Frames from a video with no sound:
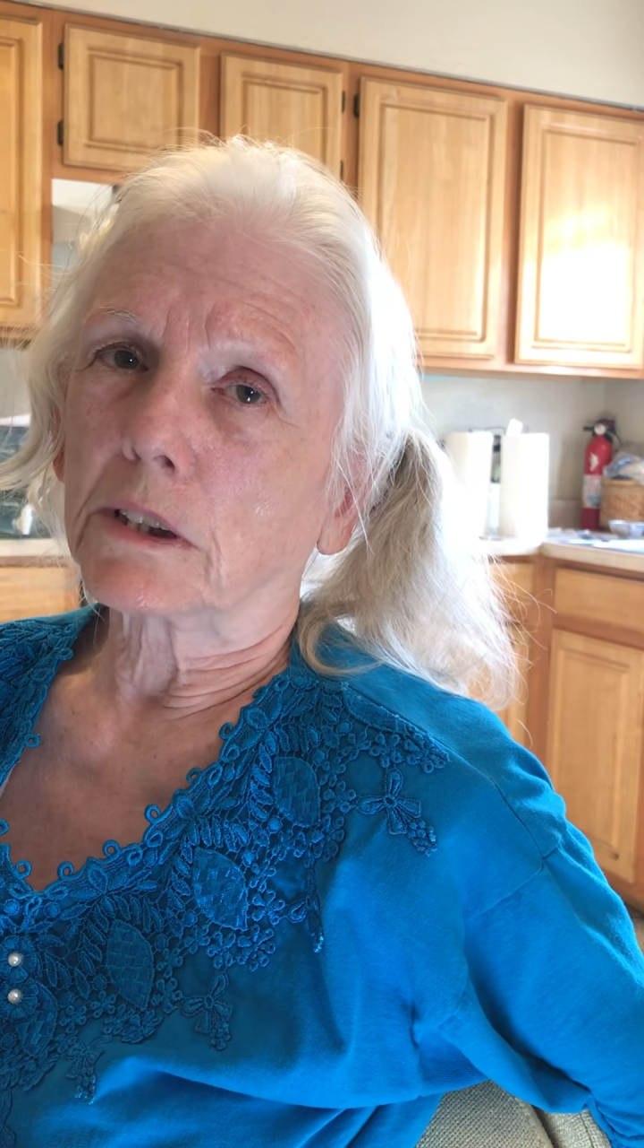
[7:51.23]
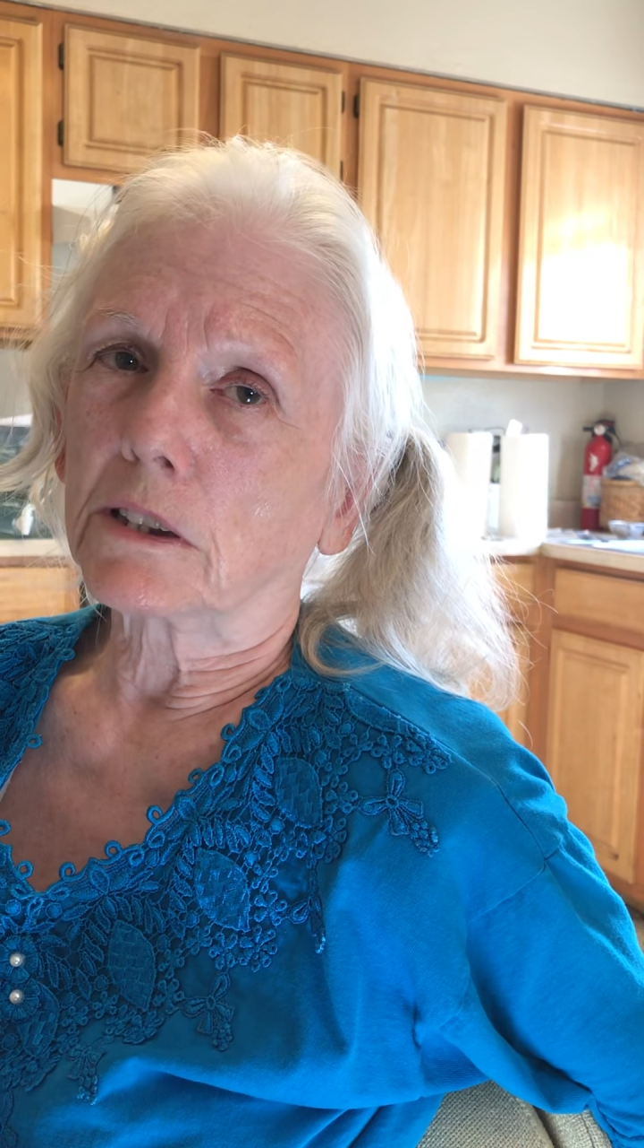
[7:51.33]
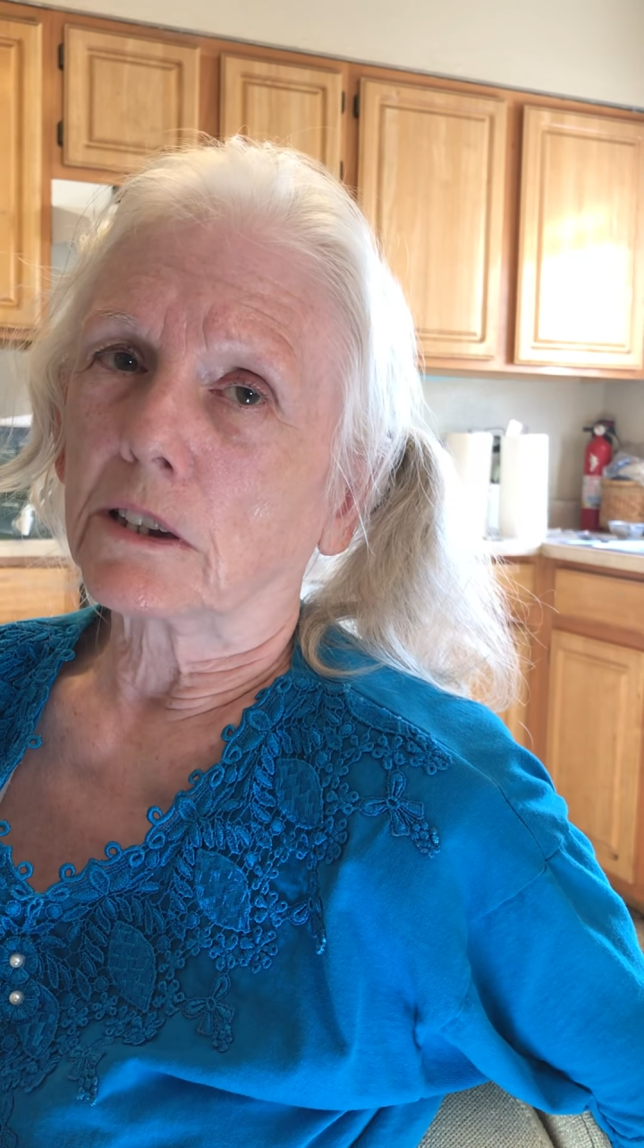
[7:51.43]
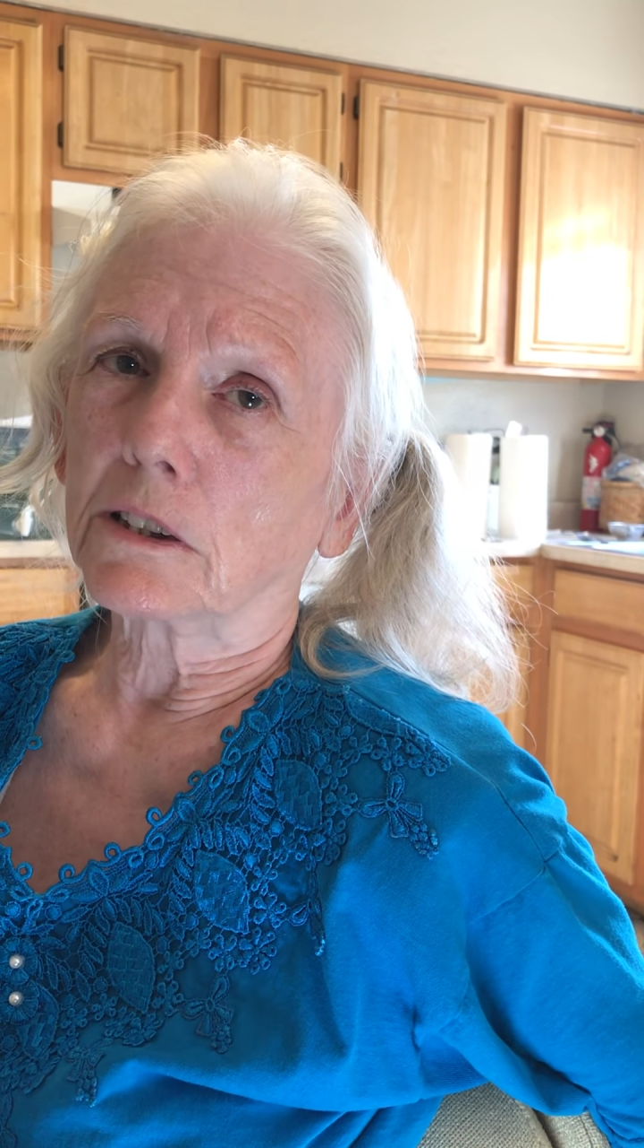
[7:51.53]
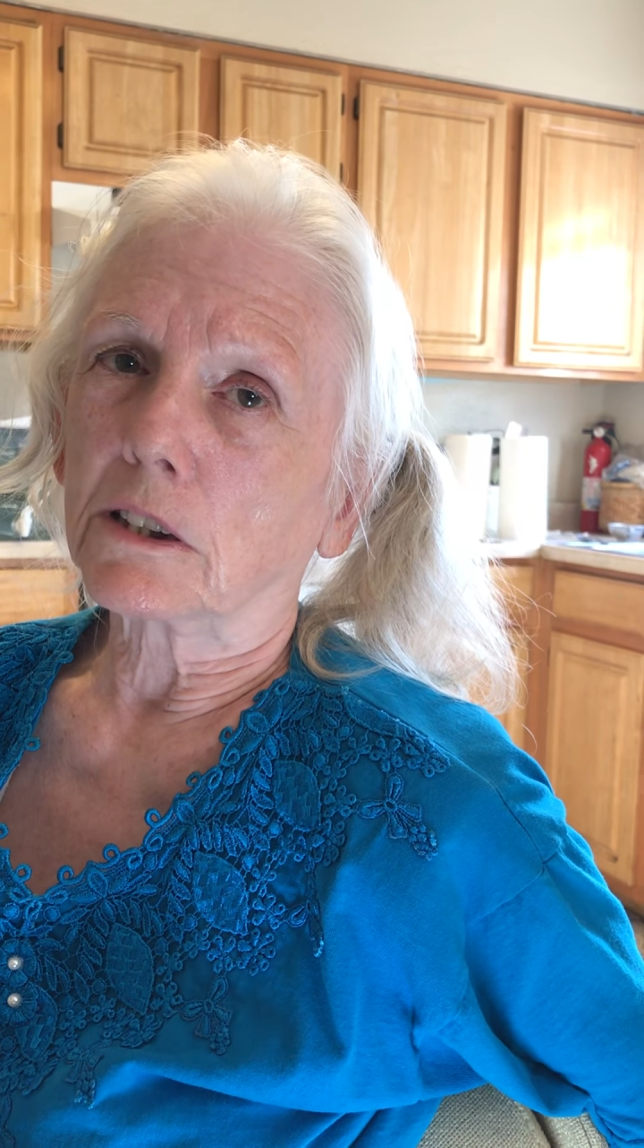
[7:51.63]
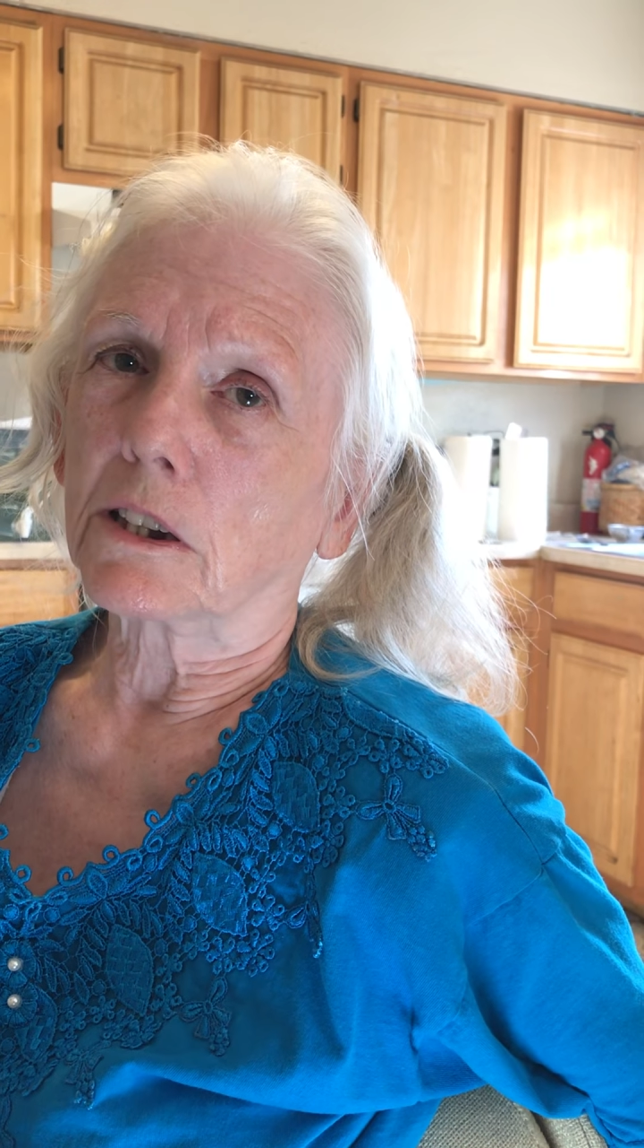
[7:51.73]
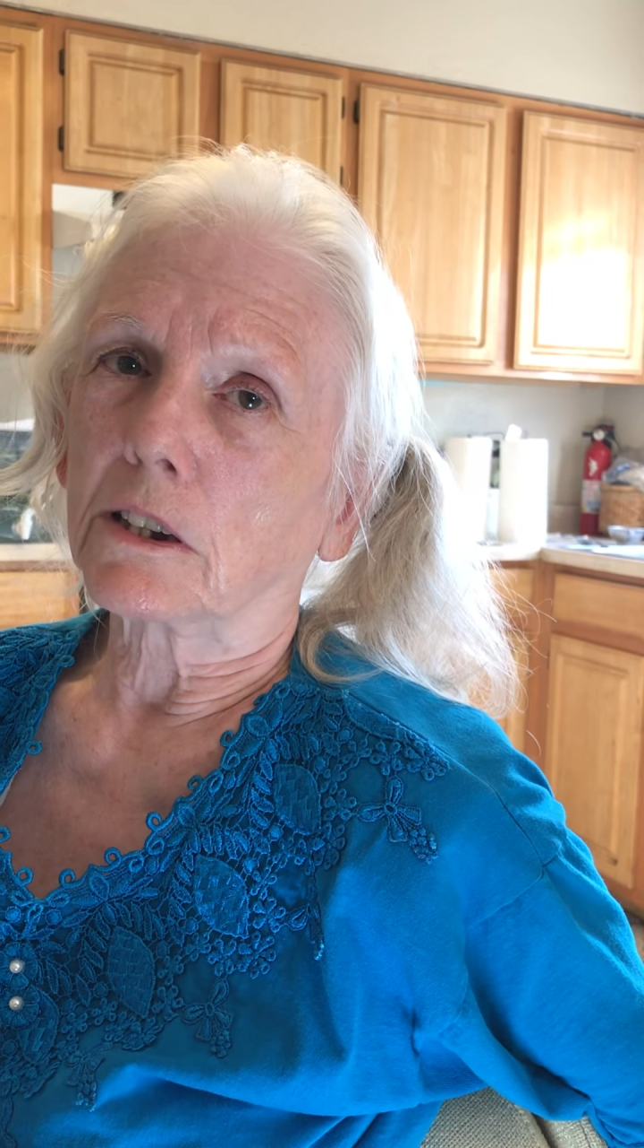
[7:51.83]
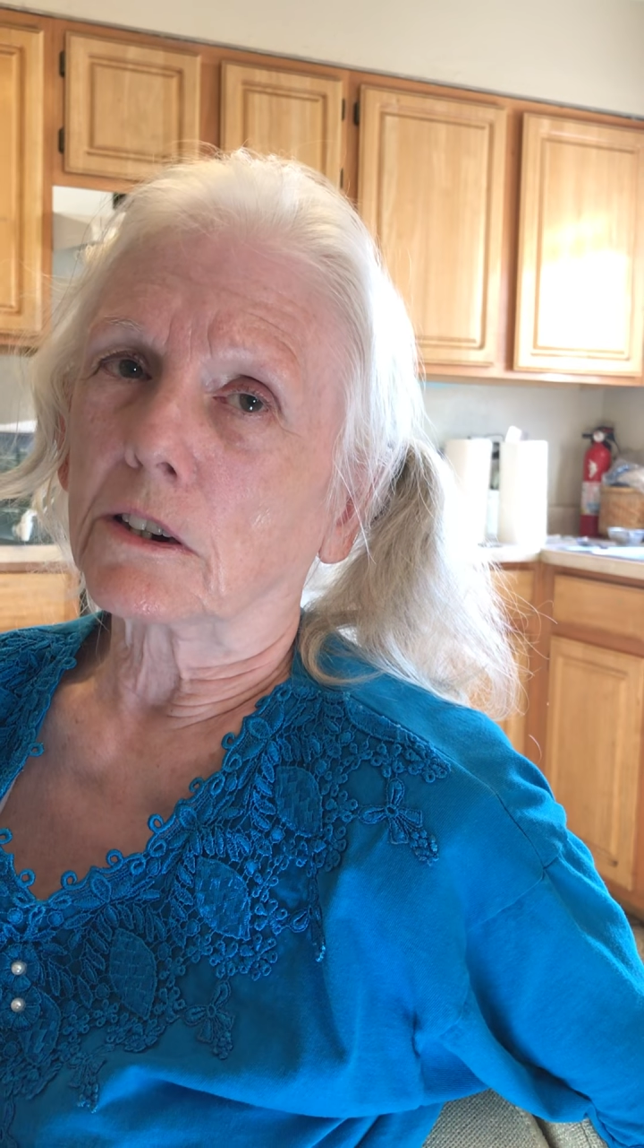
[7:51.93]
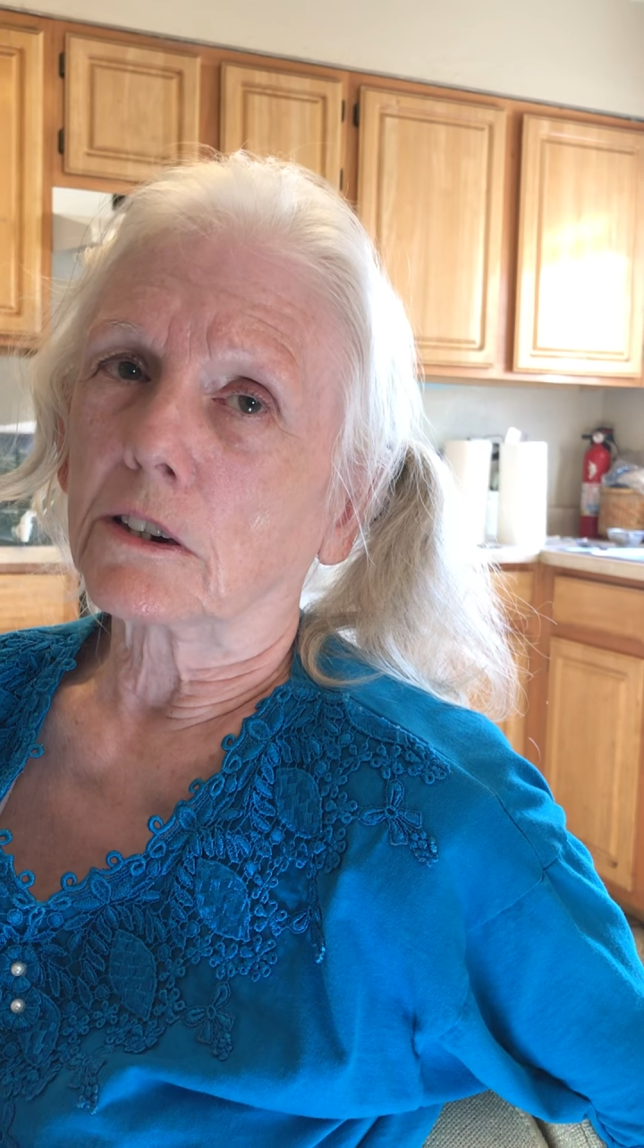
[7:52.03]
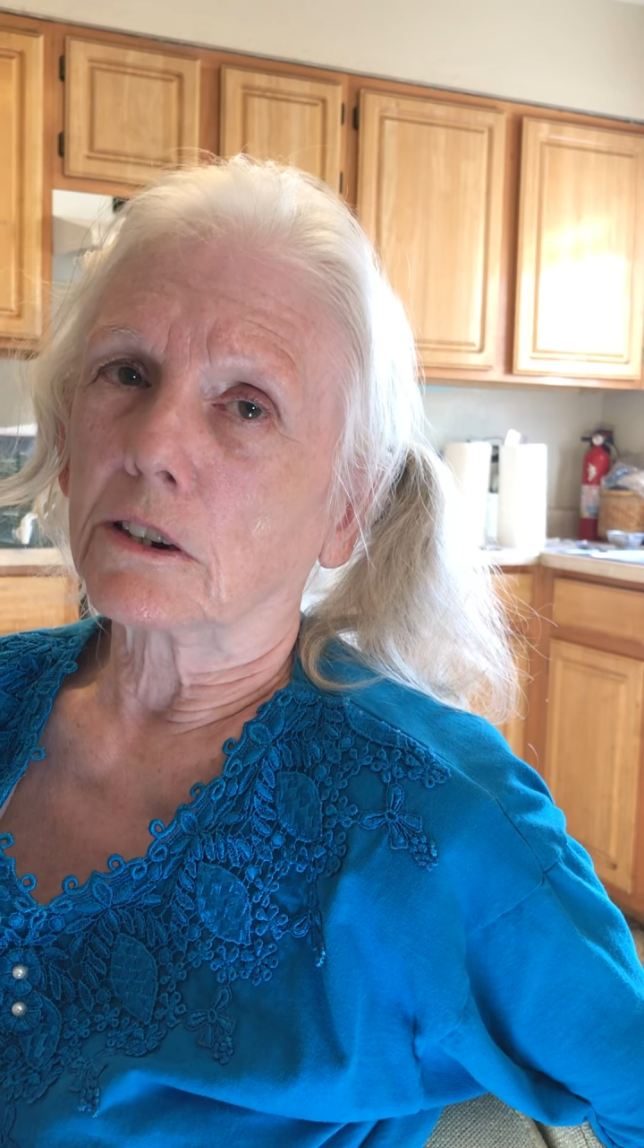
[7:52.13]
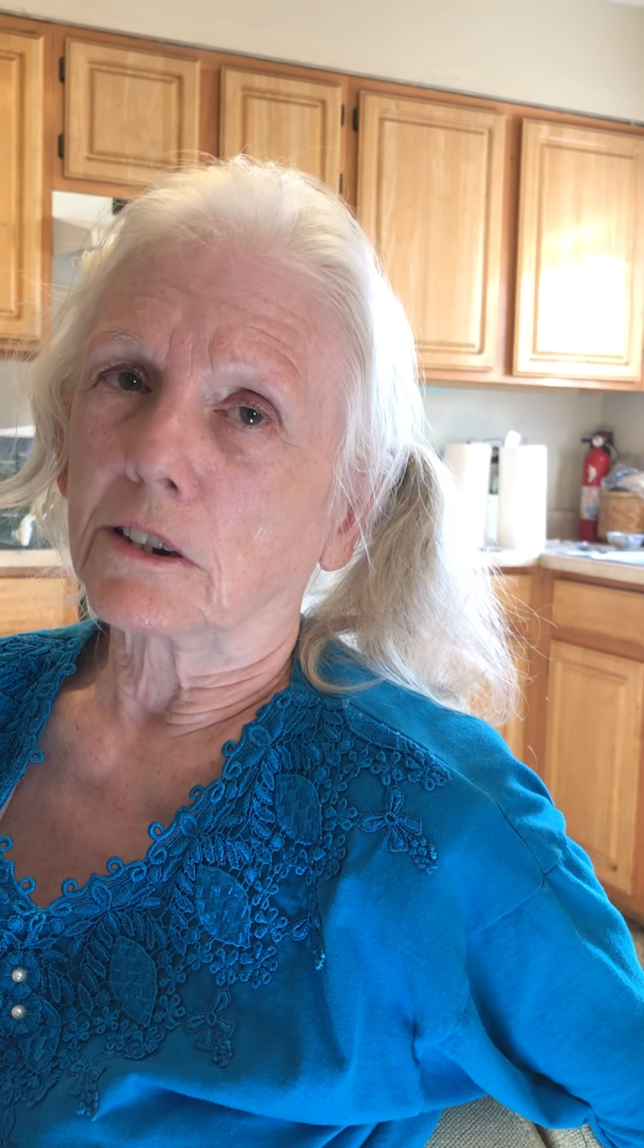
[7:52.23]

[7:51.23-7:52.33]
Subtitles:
but they didn't care.